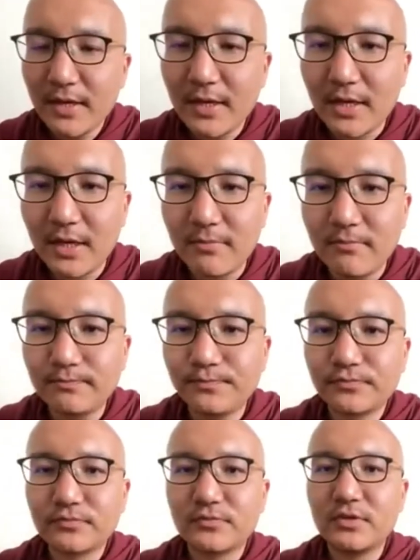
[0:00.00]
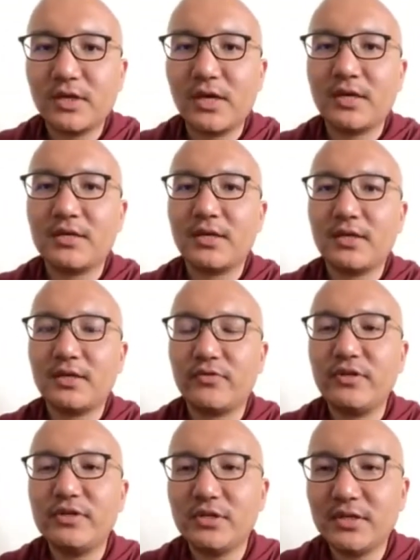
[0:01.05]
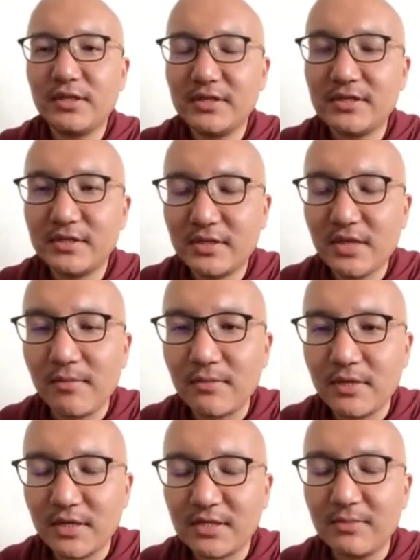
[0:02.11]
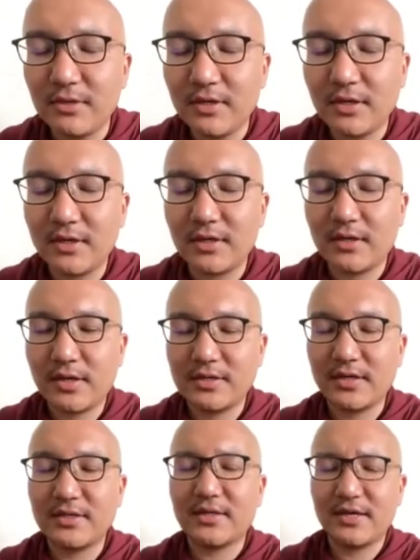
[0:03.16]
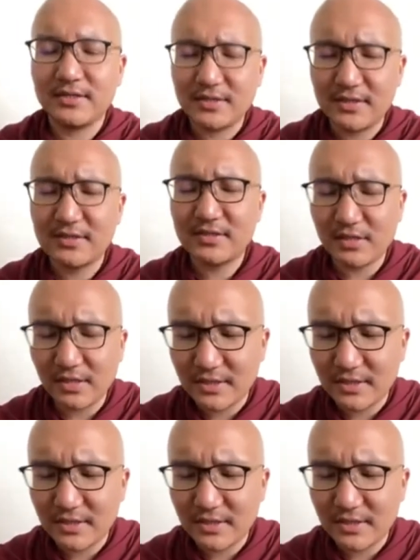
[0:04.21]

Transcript: Um, and uh, the reason is same, uh, same uh, as, as, as, as uh,